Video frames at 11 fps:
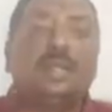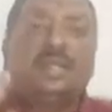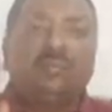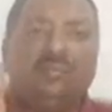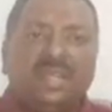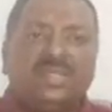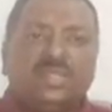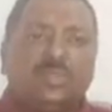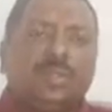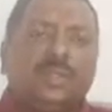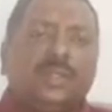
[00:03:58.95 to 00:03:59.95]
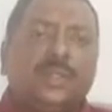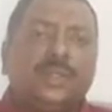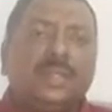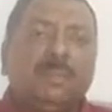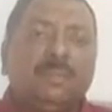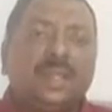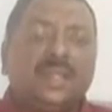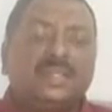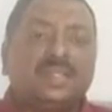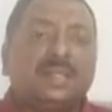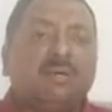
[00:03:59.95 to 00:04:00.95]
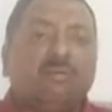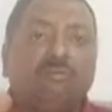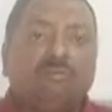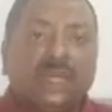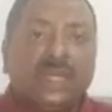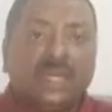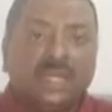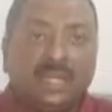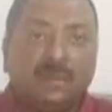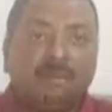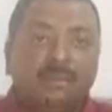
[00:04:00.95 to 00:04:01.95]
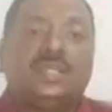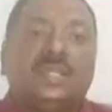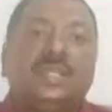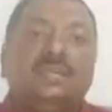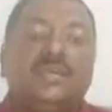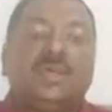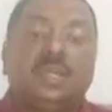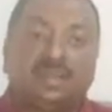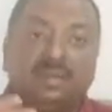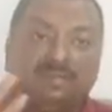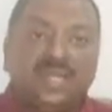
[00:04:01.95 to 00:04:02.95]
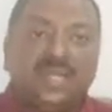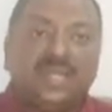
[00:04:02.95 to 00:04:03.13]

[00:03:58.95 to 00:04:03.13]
In the west zone, you can place a winning cup. Generally when you are winning